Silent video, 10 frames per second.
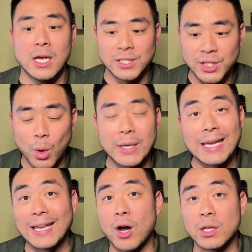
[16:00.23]

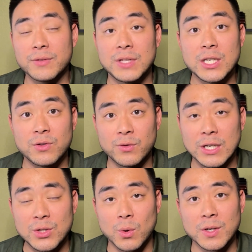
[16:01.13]
soaking in all of these
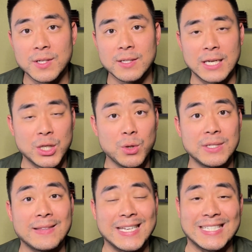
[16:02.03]
resources and
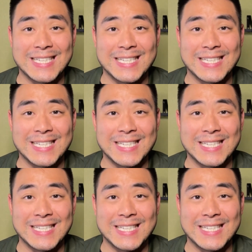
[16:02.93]
using these